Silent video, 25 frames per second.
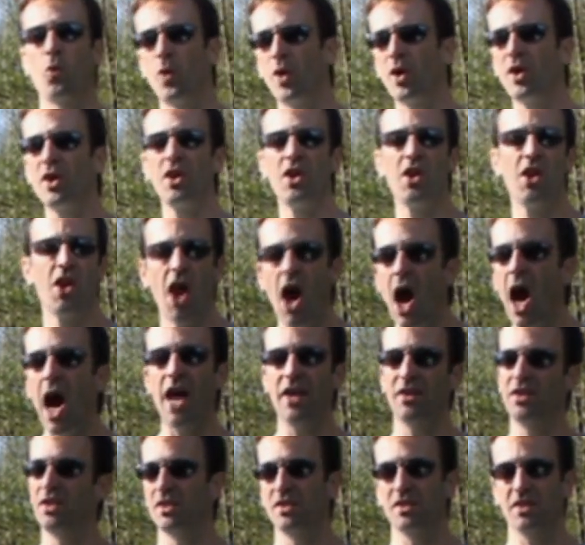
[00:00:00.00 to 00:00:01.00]
were
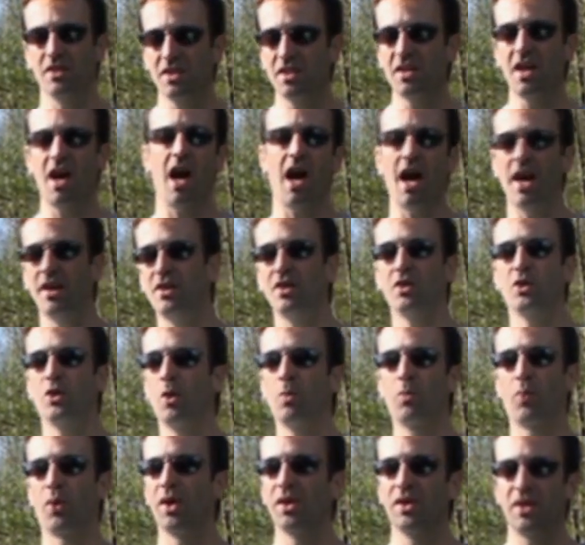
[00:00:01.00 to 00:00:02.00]
not designed
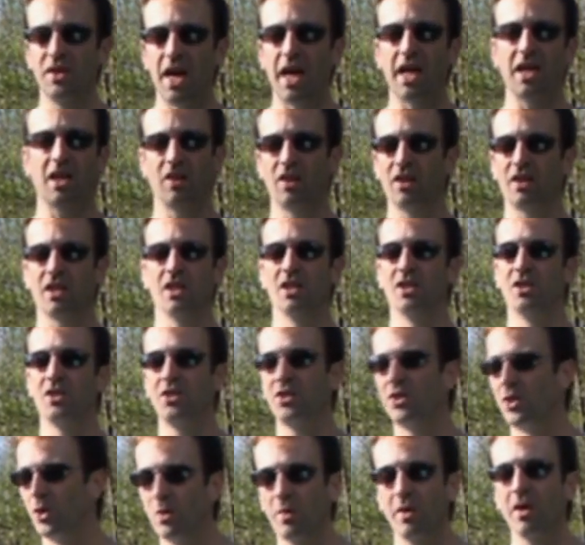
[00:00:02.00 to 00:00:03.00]
to protect the
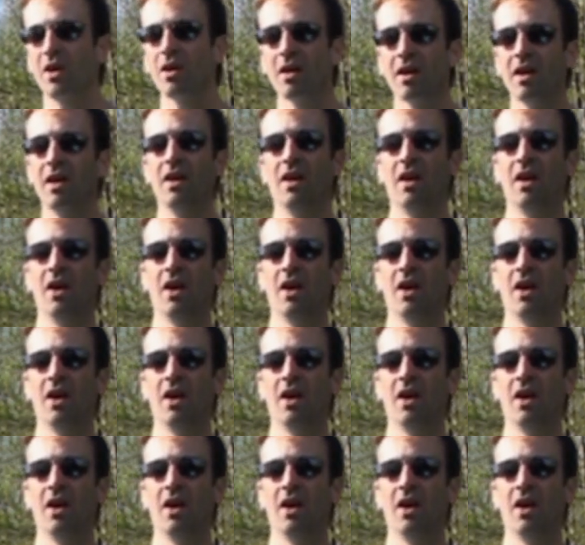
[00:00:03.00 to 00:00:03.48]
consumer,